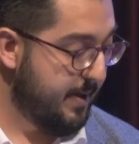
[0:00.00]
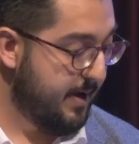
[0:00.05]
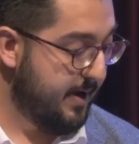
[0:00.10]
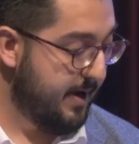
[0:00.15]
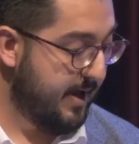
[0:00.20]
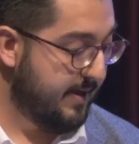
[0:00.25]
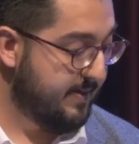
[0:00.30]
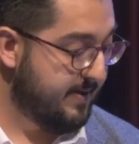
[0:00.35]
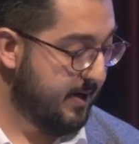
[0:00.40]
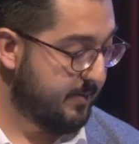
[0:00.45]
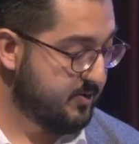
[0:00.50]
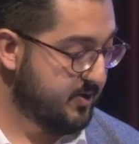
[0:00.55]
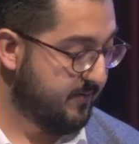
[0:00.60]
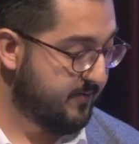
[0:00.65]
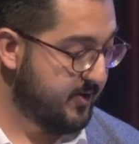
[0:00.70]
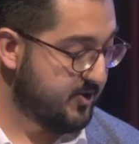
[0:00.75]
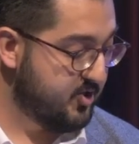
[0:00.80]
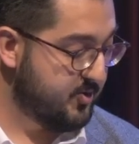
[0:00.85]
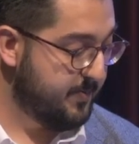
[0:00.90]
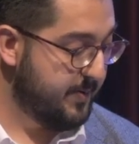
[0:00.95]
in terms of the
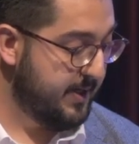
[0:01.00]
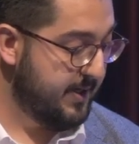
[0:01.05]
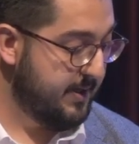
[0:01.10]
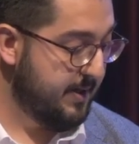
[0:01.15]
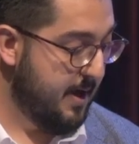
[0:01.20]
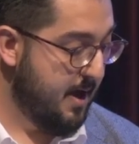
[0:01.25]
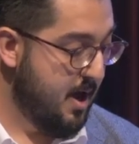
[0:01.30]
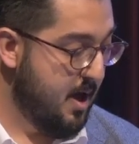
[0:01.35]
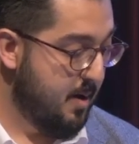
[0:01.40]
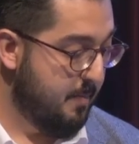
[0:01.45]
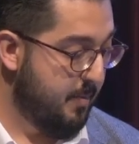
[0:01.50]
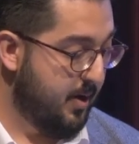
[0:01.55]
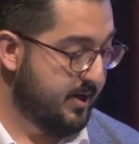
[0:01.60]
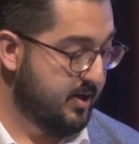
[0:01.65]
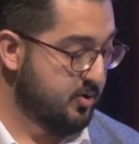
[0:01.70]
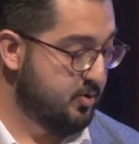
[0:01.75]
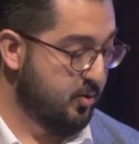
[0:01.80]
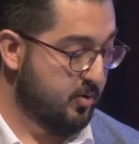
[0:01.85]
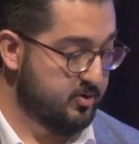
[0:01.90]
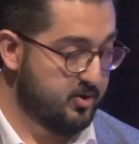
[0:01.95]
speed. But in
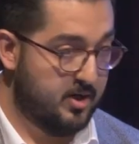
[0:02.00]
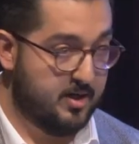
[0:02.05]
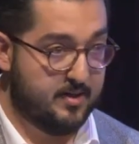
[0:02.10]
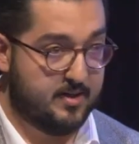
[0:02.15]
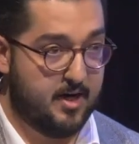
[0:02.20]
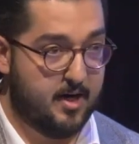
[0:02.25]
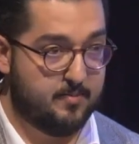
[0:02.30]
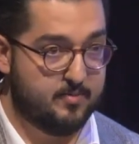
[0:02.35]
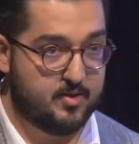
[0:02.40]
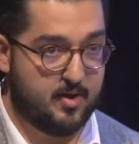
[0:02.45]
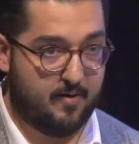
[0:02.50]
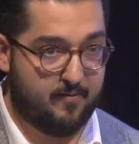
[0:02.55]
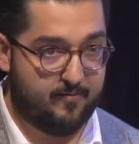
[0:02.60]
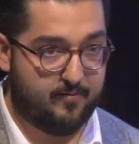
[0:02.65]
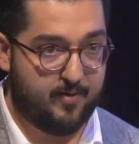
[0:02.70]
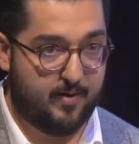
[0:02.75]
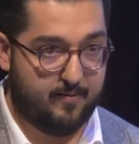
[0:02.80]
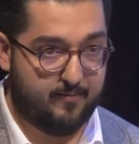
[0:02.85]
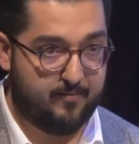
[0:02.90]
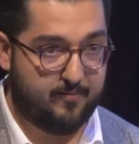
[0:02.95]
total, in terms
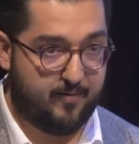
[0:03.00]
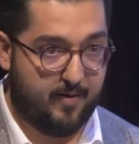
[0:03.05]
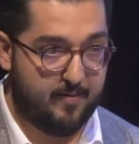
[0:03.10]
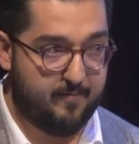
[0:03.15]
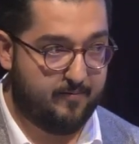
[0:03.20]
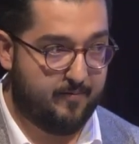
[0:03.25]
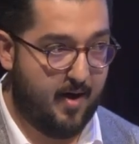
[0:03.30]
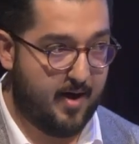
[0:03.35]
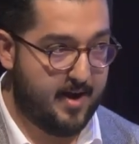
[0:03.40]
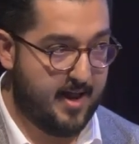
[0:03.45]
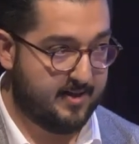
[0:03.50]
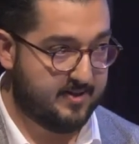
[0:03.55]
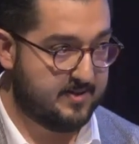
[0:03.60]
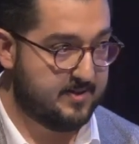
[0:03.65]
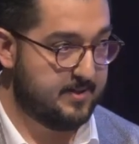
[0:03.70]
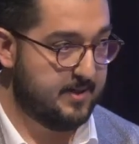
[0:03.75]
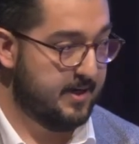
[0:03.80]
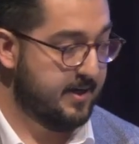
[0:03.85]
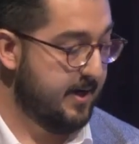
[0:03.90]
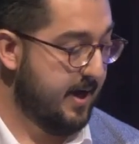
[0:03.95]
of
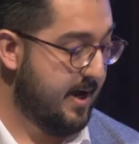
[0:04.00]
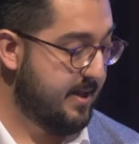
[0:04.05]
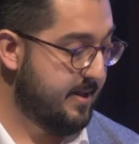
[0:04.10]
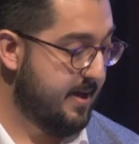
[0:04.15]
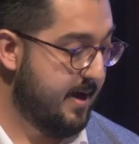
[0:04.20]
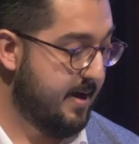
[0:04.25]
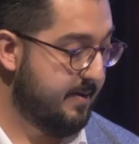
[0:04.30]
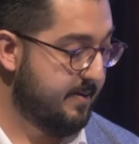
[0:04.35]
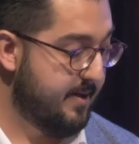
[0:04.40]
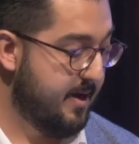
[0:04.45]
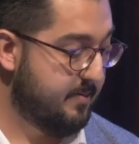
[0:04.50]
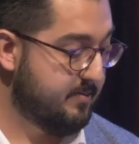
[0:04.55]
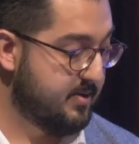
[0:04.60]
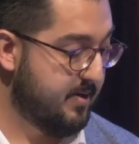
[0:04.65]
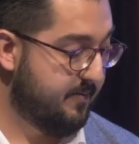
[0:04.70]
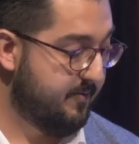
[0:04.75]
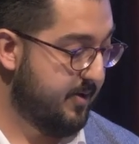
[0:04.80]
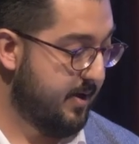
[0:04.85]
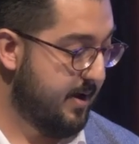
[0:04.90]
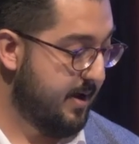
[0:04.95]
financing and in terms
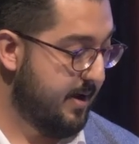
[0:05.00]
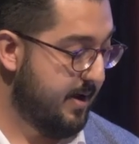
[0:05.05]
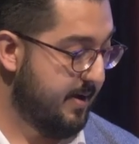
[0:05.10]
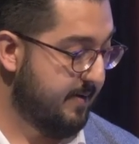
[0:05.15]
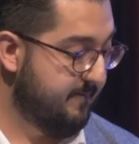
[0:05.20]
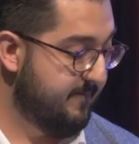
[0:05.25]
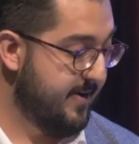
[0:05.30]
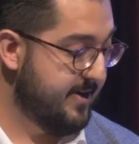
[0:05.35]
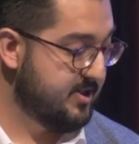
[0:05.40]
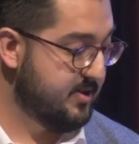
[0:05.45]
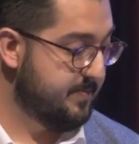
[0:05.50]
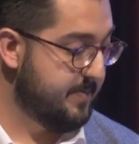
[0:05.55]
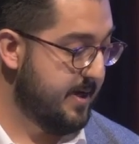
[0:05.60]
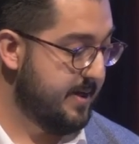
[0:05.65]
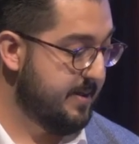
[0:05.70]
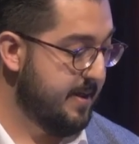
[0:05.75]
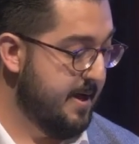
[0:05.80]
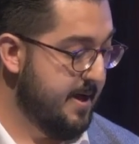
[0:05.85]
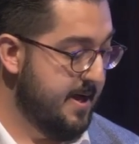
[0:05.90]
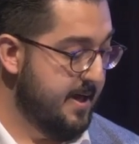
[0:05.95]
of the
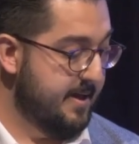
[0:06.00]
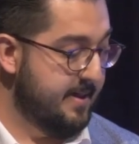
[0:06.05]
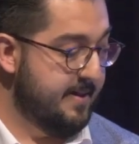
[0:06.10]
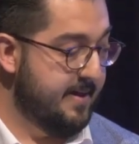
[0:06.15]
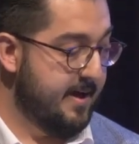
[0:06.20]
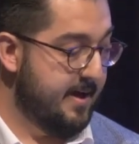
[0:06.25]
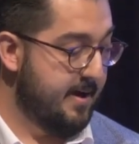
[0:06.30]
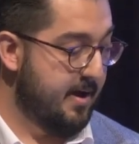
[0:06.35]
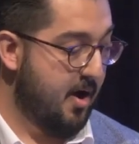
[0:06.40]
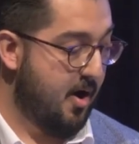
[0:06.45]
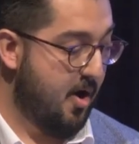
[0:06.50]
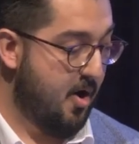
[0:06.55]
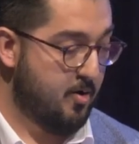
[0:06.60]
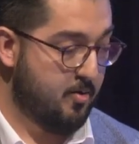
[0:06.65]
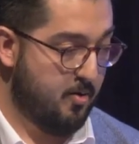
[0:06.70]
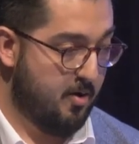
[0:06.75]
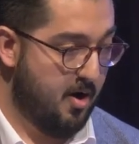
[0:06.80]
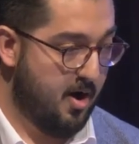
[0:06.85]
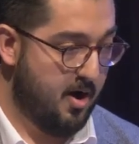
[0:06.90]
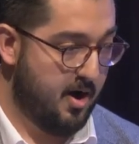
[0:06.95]
investment, the
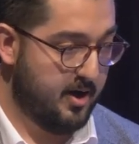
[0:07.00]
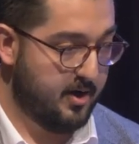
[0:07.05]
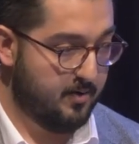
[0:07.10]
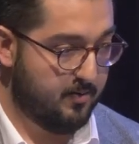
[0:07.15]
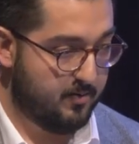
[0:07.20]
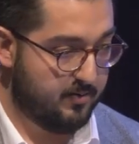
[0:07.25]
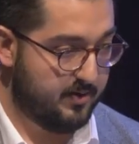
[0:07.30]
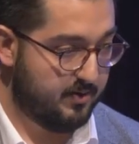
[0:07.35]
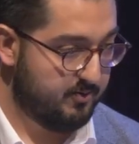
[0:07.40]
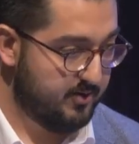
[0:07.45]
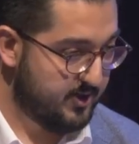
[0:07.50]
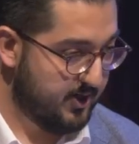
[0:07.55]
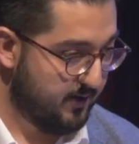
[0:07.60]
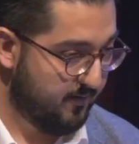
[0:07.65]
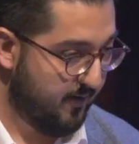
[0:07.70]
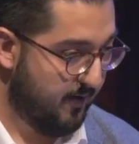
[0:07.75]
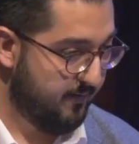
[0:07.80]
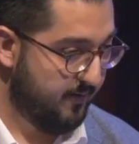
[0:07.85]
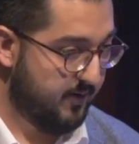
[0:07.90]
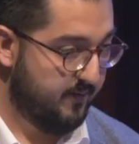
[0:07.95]
ROI, or the return
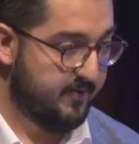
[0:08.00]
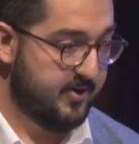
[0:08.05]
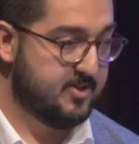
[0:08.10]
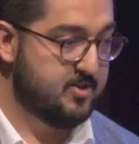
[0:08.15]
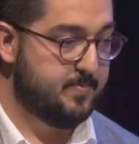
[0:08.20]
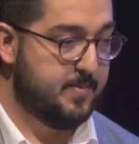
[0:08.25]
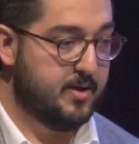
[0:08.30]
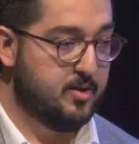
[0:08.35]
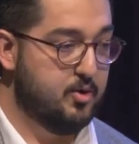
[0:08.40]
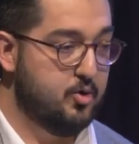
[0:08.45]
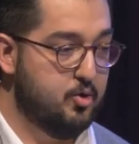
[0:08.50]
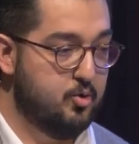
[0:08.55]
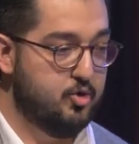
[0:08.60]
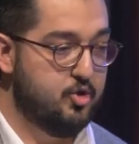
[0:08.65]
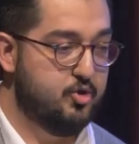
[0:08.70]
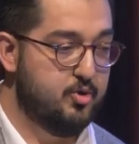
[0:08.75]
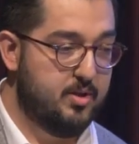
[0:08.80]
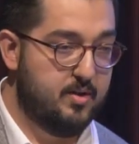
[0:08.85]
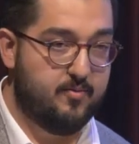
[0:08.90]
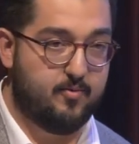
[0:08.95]
of investment,
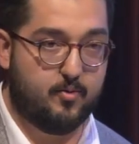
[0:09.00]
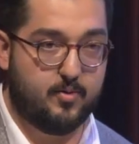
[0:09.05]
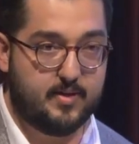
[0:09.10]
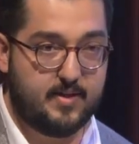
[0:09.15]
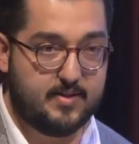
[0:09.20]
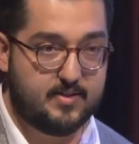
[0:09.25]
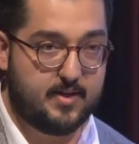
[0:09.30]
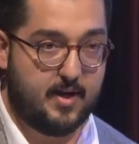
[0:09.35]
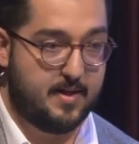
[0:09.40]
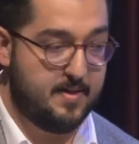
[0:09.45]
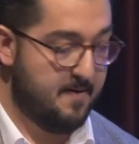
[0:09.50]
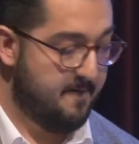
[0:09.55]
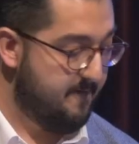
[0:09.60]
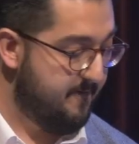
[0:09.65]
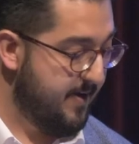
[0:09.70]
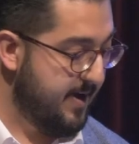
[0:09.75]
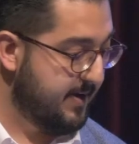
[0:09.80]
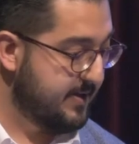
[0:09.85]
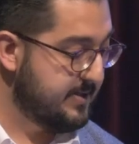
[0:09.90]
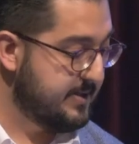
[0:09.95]
usually for this kind of
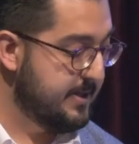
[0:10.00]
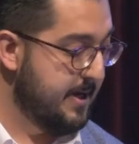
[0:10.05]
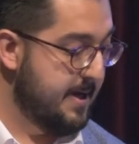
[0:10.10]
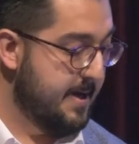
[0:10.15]
things,